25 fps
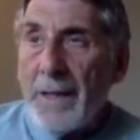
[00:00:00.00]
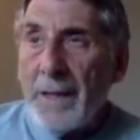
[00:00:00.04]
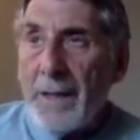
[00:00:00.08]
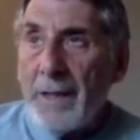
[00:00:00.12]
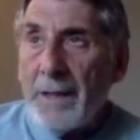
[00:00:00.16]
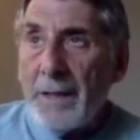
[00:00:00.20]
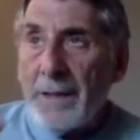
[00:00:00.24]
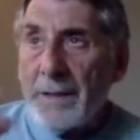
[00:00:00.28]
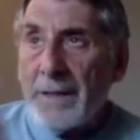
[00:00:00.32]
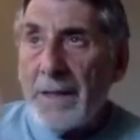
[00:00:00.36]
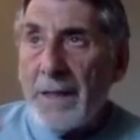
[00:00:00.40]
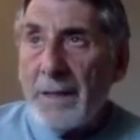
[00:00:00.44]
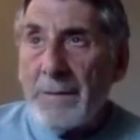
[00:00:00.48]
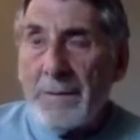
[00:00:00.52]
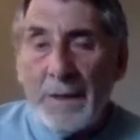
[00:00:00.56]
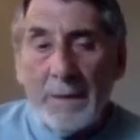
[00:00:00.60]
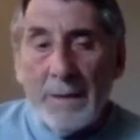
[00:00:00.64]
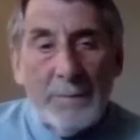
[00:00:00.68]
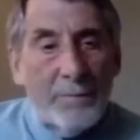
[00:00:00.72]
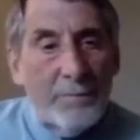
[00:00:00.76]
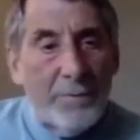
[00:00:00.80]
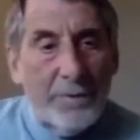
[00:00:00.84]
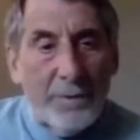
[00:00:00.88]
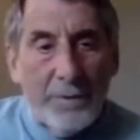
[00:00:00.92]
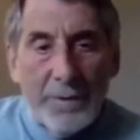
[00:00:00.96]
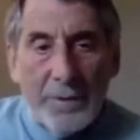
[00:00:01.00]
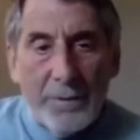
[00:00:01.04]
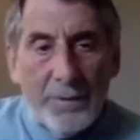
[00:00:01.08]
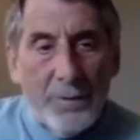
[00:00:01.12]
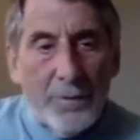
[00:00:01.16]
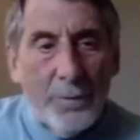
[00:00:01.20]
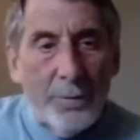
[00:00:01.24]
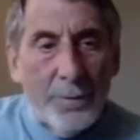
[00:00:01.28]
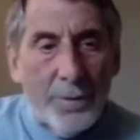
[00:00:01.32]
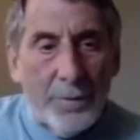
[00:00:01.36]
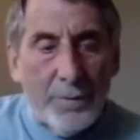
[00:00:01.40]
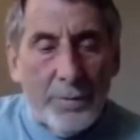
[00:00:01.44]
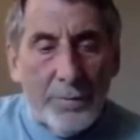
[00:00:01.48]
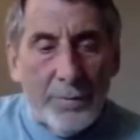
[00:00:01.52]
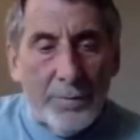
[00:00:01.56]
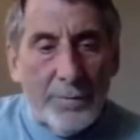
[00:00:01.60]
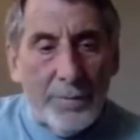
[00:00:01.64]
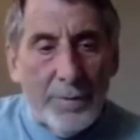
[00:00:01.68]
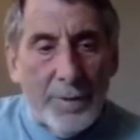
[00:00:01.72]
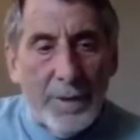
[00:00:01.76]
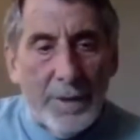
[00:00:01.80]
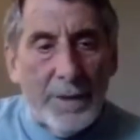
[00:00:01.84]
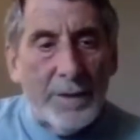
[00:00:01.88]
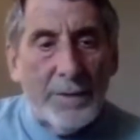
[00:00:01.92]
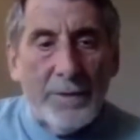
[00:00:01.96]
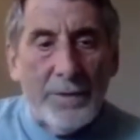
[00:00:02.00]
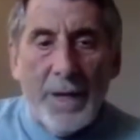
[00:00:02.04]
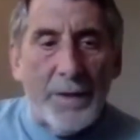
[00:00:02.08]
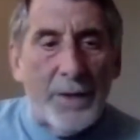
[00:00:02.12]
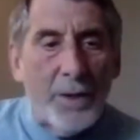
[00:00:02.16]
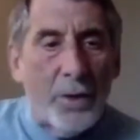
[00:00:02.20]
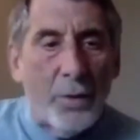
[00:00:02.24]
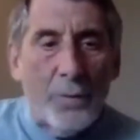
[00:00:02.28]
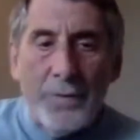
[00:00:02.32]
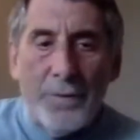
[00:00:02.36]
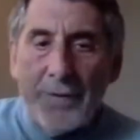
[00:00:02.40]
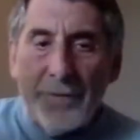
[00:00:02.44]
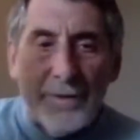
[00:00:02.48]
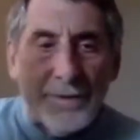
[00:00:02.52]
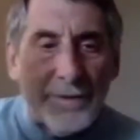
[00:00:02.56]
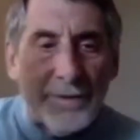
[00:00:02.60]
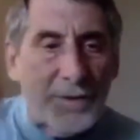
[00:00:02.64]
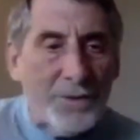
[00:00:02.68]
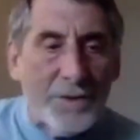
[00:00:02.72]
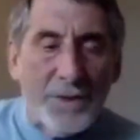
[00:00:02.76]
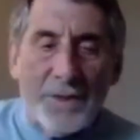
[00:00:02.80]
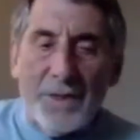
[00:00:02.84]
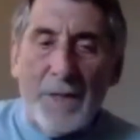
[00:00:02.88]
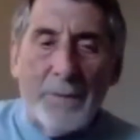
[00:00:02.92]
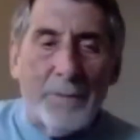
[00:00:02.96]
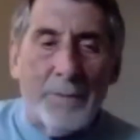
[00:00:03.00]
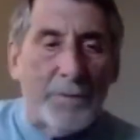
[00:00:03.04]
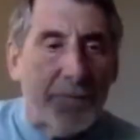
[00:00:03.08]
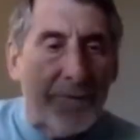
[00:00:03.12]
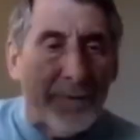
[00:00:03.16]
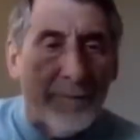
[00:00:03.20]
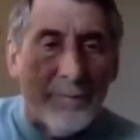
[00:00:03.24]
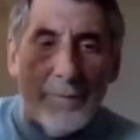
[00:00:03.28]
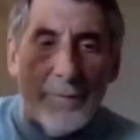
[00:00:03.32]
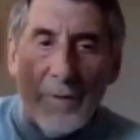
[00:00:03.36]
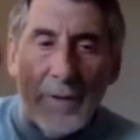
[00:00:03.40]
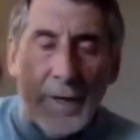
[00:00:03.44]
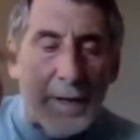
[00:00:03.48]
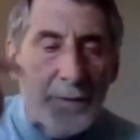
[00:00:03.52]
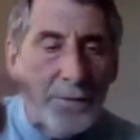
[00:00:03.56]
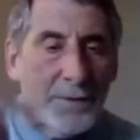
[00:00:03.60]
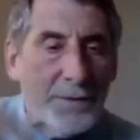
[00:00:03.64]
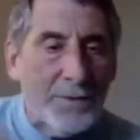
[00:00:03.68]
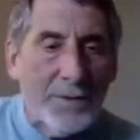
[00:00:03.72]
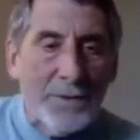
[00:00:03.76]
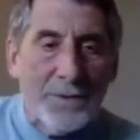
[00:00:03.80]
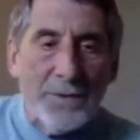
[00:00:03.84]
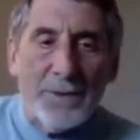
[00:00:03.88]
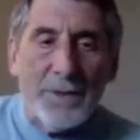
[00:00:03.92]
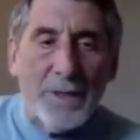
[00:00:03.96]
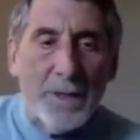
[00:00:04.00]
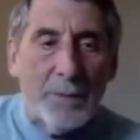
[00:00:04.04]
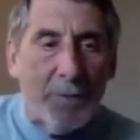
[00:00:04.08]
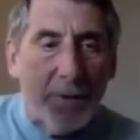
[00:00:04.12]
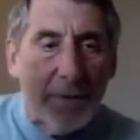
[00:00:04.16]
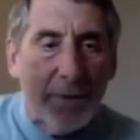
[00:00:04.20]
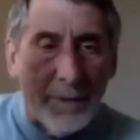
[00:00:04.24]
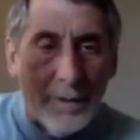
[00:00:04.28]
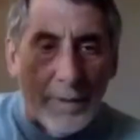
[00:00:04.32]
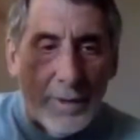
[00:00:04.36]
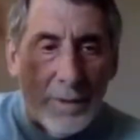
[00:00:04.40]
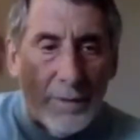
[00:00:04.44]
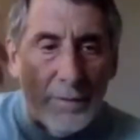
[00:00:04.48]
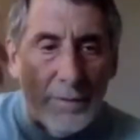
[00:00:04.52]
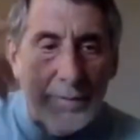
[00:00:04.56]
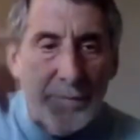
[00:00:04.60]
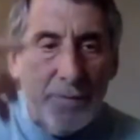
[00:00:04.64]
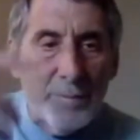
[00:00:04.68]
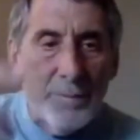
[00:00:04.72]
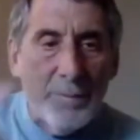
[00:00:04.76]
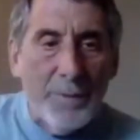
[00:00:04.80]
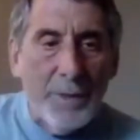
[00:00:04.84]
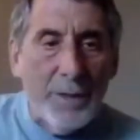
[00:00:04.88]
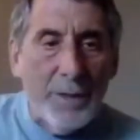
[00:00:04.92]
at the same time I'm very intuitive. And I know that this isn't coming from a lot of this isn't coming from me.